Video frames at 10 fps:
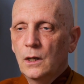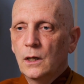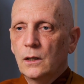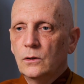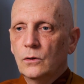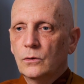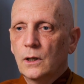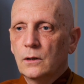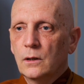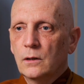and
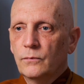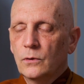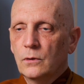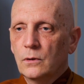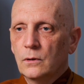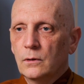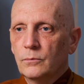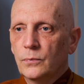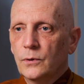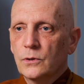if you're a
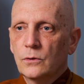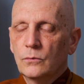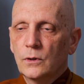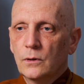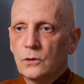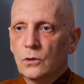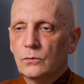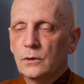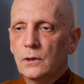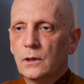person with
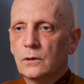children,